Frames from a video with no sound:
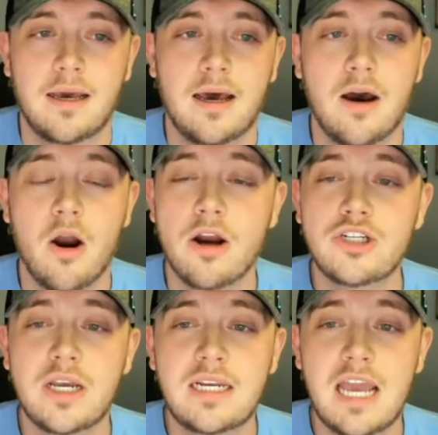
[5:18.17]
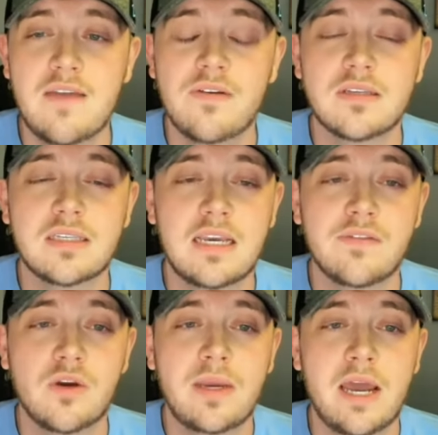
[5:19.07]
RJ Davis,
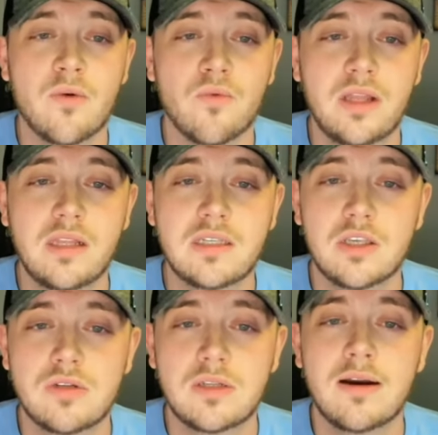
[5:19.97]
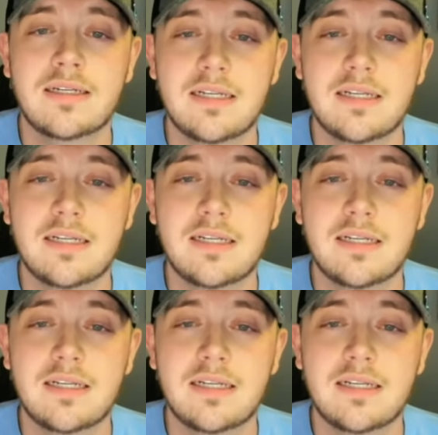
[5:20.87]
even though he had a really slow start,